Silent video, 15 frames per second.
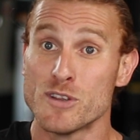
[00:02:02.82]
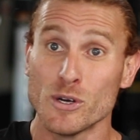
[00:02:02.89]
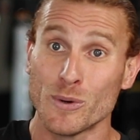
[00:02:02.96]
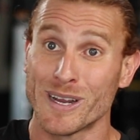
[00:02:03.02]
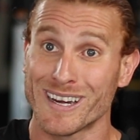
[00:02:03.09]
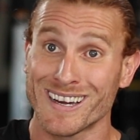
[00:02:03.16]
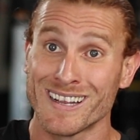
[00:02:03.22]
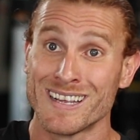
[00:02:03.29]

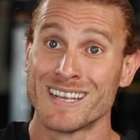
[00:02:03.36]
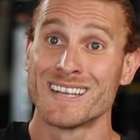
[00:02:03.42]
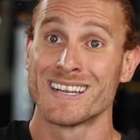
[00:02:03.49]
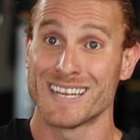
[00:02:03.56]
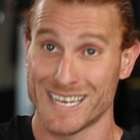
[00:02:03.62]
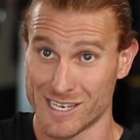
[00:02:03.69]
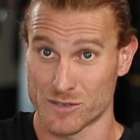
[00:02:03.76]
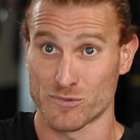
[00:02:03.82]
doing
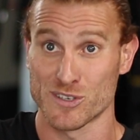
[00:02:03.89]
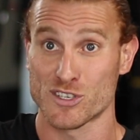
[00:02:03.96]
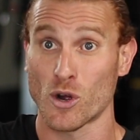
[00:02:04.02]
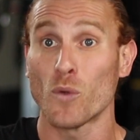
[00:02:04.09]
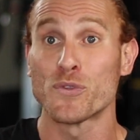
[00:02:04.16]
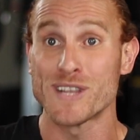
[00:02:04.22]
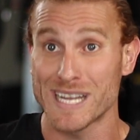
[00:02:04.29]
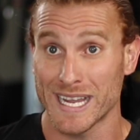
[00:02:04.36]
is
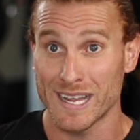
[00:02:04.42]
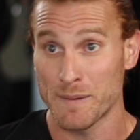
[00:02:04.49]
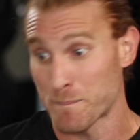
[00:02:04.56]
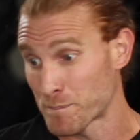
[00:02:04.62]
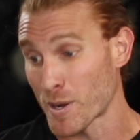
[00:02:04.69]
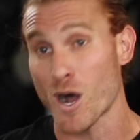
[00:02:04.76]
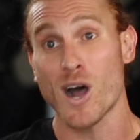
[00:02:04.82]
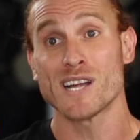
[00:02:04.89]
resulting
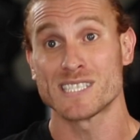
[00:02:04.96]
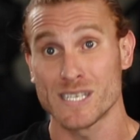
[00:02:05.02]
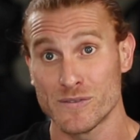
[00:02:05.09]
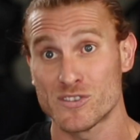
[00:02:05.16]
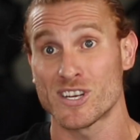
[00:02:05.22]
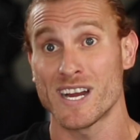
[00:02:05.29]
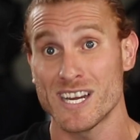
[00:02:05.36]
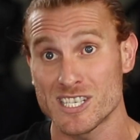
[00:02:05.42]
in positive
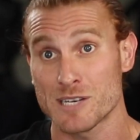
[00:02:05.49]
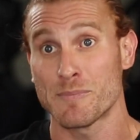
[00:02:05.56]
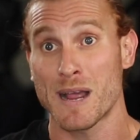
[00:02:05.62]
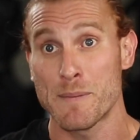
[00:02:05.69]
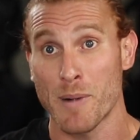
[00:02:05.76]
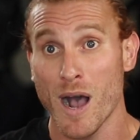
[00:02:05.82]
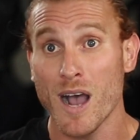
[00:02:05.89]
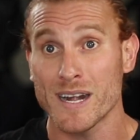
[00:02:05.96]
change in my
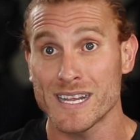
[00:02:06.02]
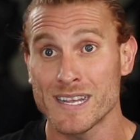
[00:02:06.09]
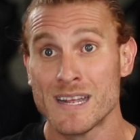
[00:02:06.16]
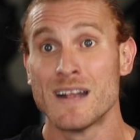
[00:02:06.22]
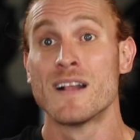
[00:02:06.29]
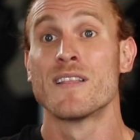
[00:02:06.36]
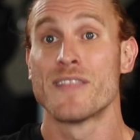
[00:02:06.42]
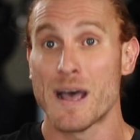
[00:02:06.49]
body,
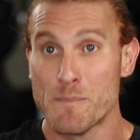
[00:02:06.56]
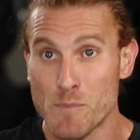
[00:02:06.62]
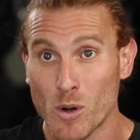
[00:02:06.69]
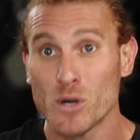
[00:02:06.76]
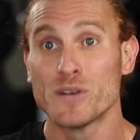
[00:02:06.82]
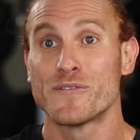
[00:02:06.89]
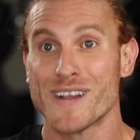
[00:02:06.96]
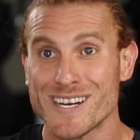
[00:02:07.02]
that
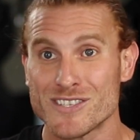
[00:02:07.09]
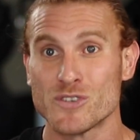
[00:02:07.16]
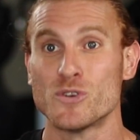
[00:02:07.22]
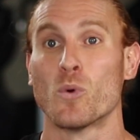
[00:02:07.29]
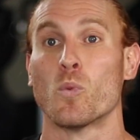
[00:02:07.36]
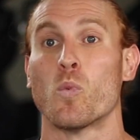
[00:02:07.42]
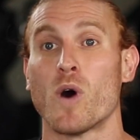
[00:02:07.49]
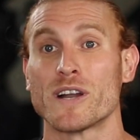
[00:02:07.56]
motivates you to
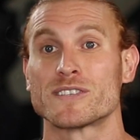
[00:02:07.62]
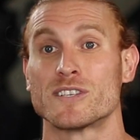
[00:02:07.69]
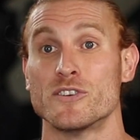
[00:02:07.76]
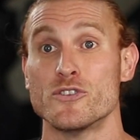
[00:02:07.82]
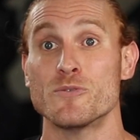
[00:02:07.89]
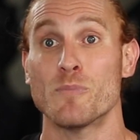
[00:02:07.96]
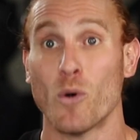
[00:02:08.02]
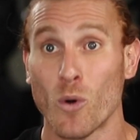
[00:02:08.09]
want to
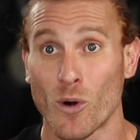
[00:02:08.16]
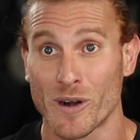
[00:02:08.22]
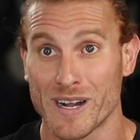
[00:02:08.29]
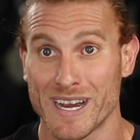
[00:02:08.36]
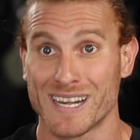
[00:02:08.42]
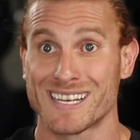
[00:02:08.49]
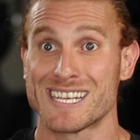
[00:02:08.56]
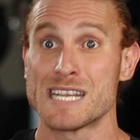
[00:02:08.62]
do more
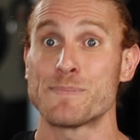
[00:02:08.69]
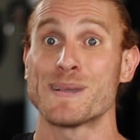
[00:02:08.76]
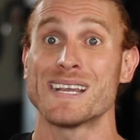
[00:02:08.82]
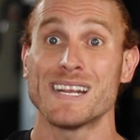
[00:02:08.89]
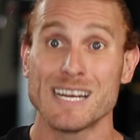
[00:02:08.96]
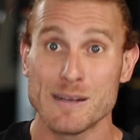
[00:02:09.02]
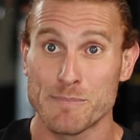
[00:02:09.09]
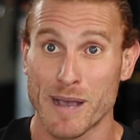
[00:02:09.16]
and keep
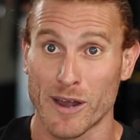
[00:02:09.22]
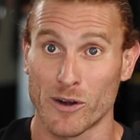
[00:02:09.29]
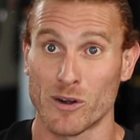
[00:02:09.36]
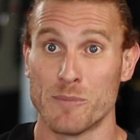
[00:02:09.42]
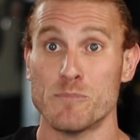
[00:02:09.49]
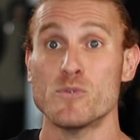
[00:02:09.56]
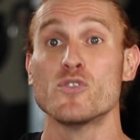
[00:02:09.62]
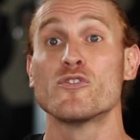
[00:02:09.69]
eating better
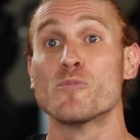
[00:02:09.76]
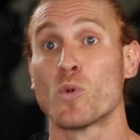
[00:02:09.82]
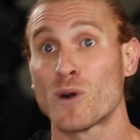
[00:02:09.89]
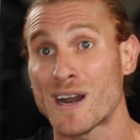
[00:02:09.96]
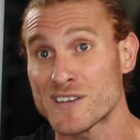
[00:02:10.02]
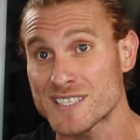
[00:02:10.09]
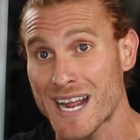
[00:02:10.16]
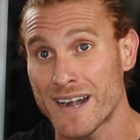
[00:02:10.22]
and move more
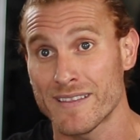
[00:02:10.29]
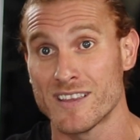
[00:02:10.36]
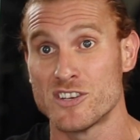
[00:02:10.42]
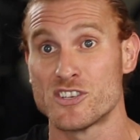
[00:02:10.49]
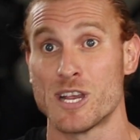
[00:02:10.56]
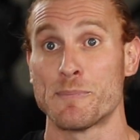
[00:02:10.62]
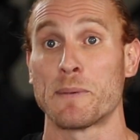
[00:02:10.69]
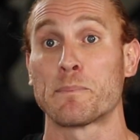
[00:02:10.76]
outside of the
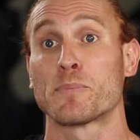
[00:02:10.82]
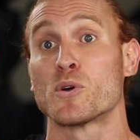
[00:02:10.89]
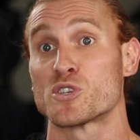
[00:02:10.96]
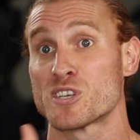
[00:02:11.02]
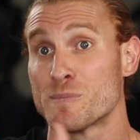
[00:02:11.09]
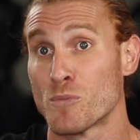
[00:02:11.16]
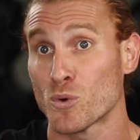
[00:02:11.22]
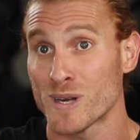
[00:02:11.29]
gym and push
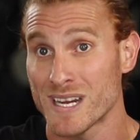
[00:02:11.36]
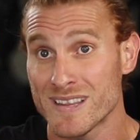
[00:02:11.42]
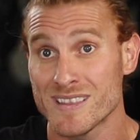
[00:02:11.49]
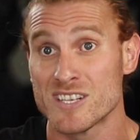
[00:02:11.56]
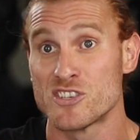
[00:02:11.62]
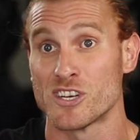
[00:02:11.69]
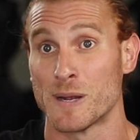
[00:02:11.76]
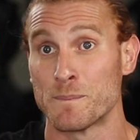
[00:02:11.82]
it more in the
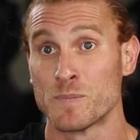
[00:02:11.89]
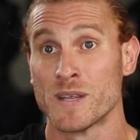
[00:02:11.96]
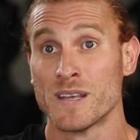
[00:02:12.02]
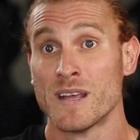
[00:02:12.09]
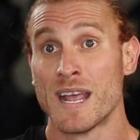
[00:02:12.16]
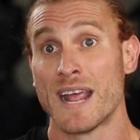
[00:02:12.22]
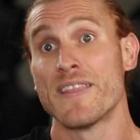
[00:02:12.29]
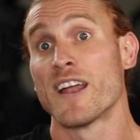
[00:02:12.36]
gym.
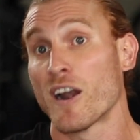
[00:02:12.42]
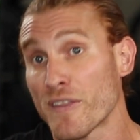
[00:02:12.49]
And then